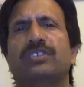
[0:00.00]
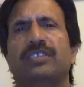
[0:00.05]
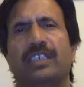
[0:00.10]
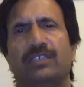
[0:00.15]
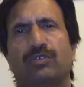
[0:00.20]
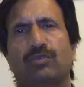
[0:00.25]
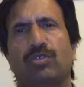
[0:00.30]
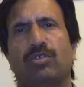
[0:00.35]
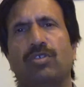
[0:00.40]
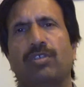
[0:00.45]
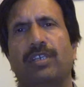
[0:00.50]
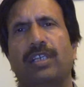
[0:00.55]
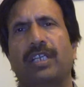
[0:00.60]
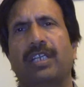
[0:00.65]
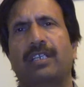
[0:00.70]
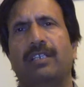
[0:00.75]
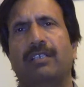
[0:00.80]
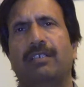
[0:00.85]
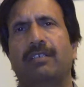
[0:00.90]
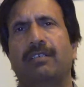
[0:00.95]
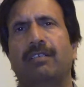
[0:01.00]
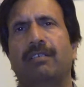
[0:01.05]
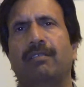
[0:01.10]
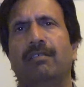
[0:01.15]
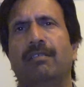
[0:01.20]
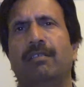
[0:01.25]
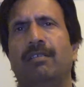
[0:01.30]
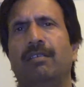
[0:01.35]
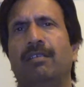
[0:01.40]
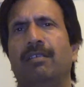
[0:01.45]
sexual contact
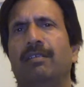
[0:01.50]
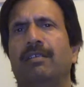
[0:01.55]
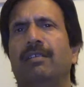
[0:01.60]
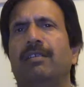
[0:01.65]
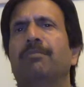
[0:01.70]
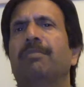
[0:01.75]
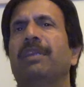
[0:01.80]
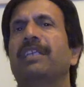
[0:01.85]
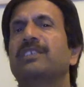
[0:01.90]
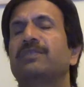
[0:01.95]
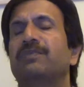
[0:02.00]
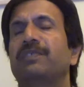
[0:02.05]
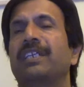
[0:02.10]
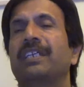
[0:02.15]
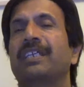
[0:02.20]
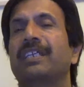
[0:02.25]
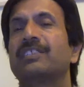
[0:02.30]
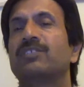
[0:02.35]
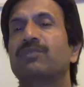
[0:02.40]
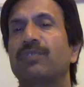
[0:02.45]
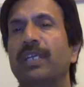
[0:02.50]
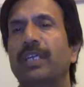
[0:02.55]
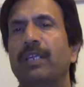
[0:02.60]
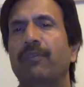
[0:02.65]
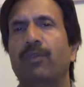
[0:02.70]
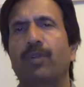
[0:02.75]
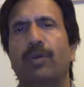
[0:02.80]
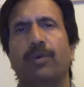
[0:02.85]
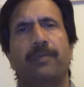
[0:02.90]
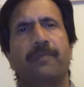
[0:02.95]
or breastfeeding is
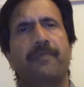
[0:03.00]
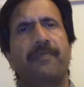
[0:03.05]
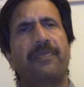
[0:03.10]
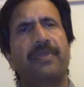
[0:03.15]
very low.